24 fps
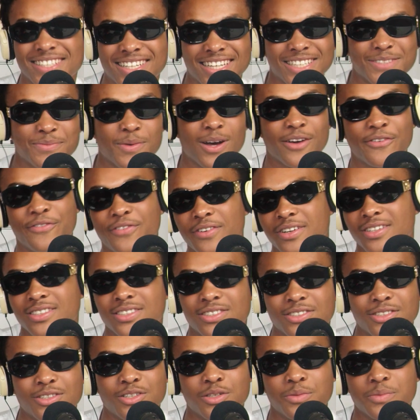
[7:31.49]
That's my favorite
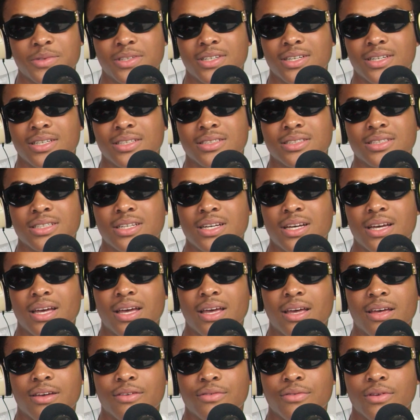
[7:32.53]
song because
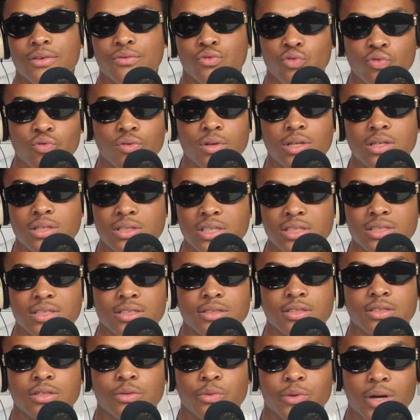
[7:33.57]
if, if you really listen
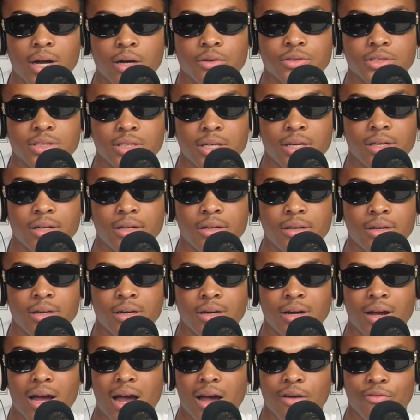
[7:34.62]
to what I was saying in
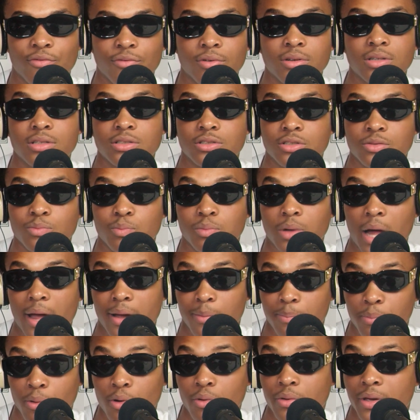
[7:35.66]
there, I really
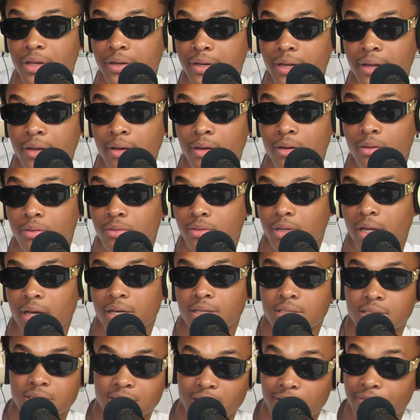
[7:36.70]
like broke it down,
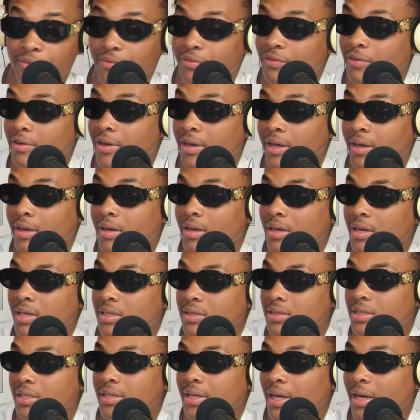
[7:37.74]
like seventh grade
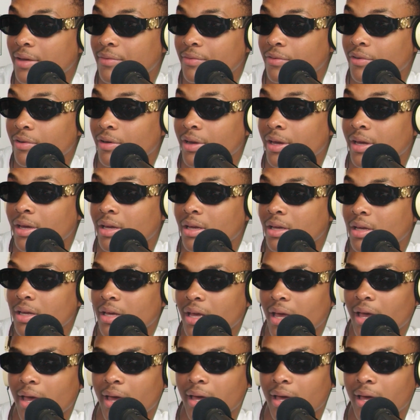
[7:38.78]
to ninth grade, mm.